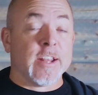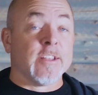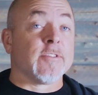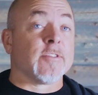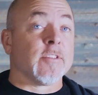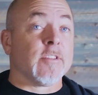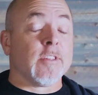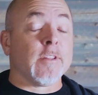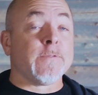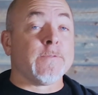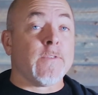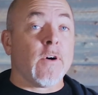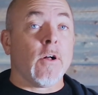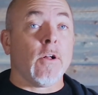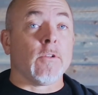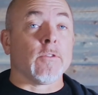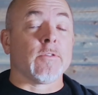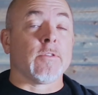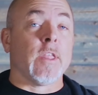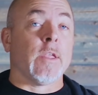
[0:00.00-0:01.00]
It is the
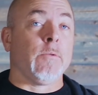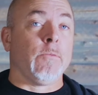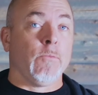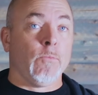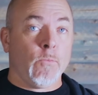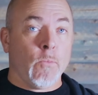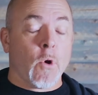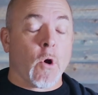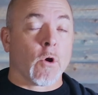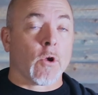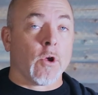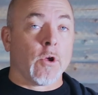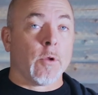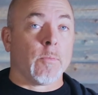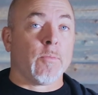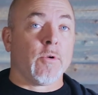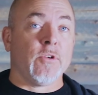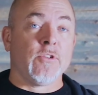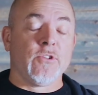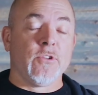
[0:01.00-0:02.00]
default. They are
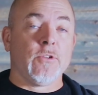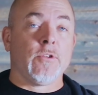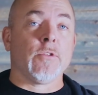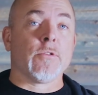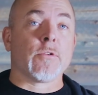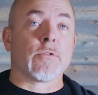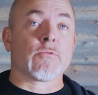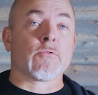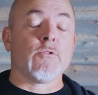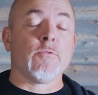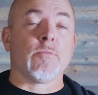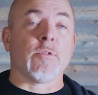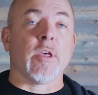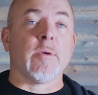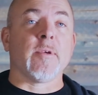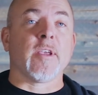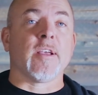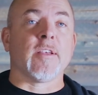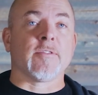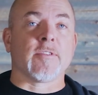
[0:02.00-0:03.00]
going to push you to the
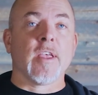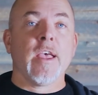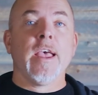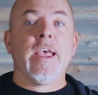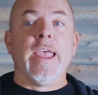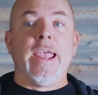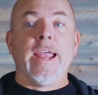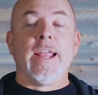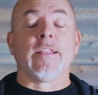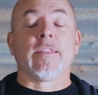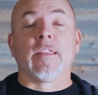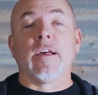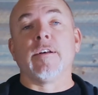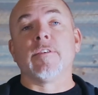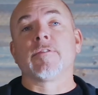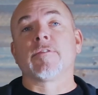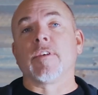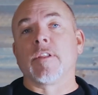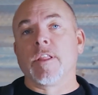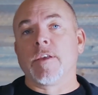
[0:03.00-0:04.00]
ThruPlay because it
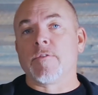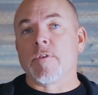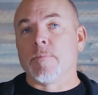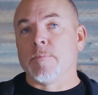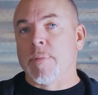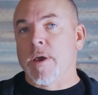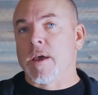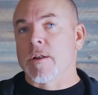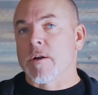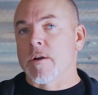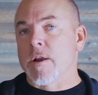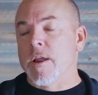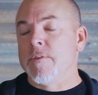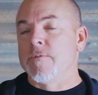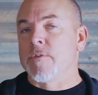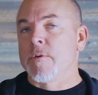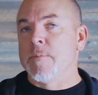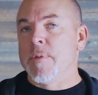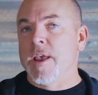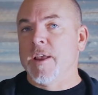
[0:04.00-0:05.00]
does deliver better
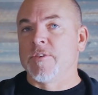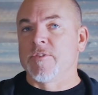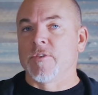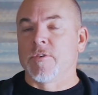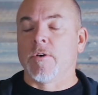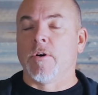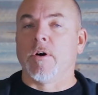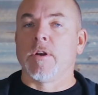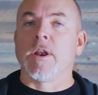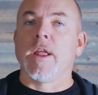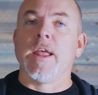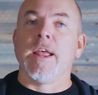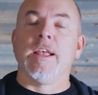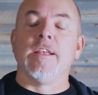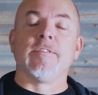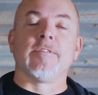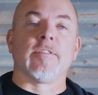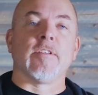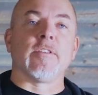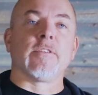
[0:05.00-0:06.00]
information on,
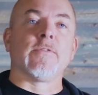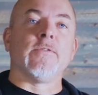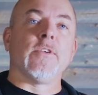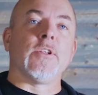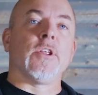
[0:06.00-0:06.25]
is this